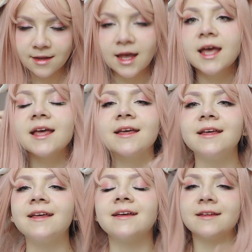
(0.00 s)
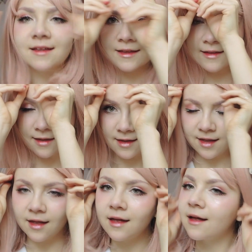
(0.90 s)
Yay!
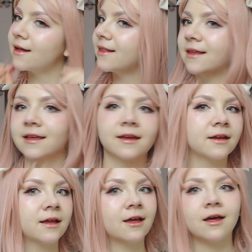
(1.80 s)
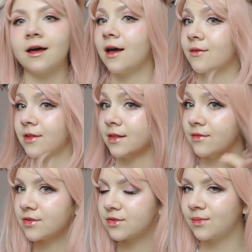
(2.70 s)
I like it. I really
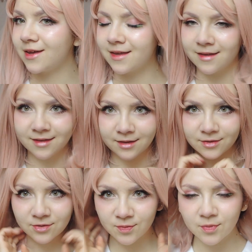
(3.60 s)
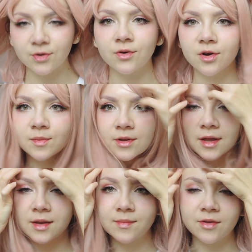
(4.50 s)
love this wig. It's super adorable
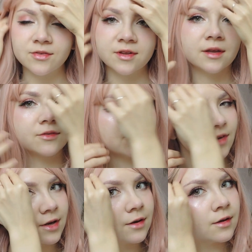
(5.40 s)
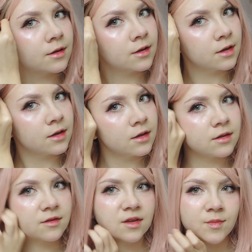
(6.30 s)
and bouncy and fun.
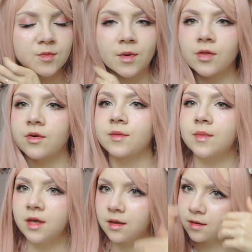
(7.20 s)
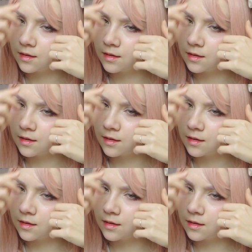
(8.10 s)
This keeps bothering me.